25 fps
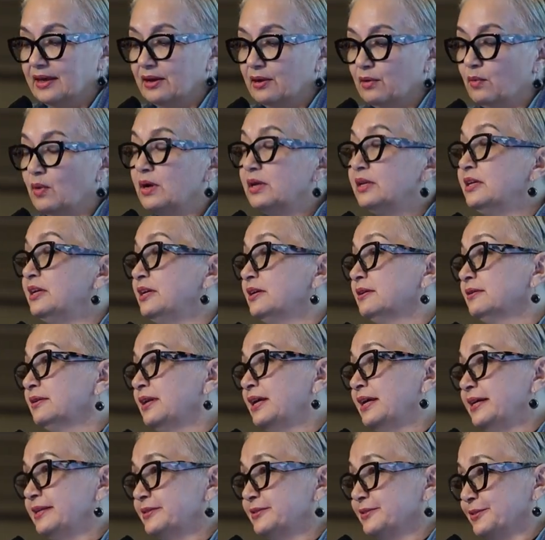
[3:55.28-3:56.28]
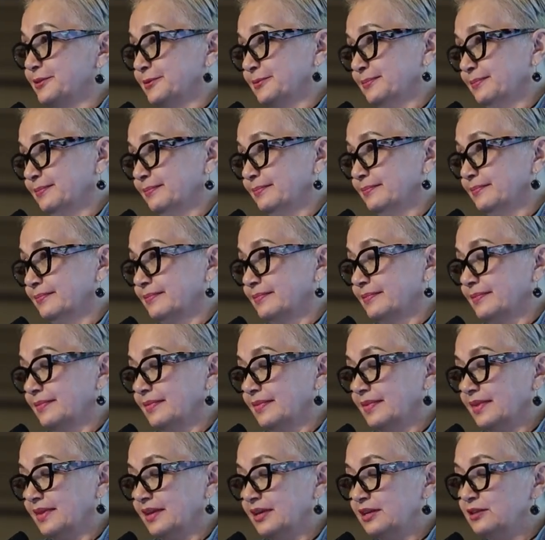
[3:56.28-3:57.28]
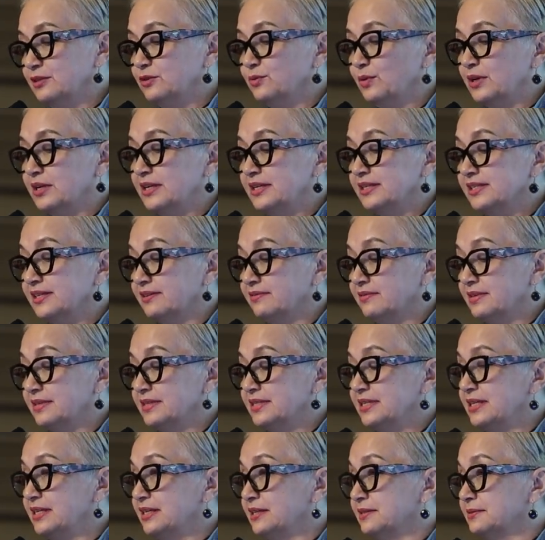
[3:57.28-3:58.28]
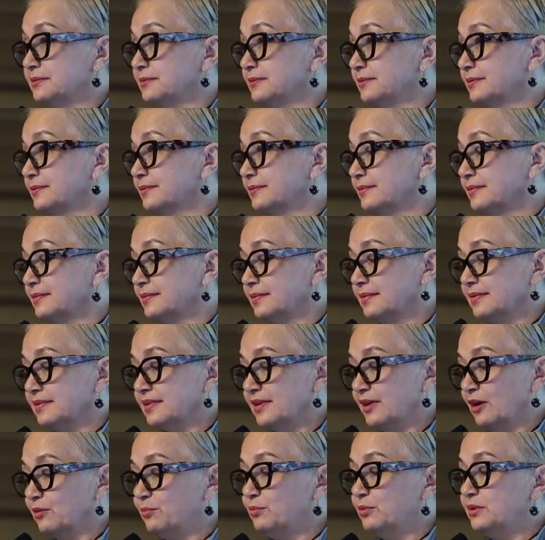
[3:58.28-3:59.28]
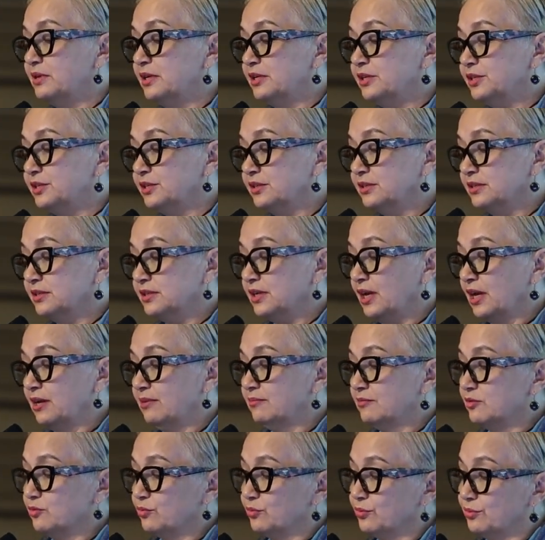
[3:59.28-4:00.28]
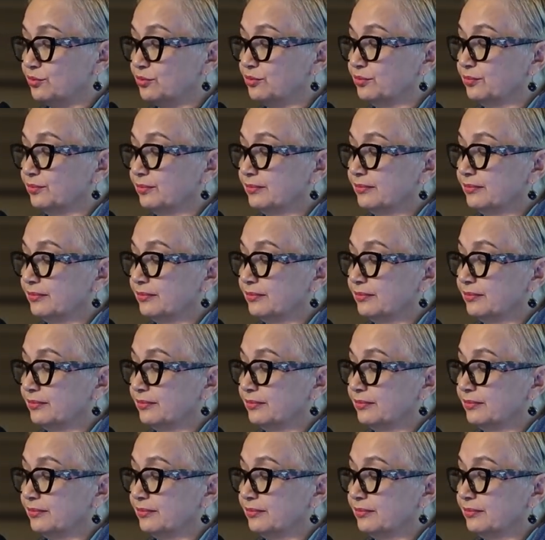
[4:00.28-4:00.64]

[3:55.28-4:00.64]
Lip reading: 1 year later, in 2017, our predictions came true,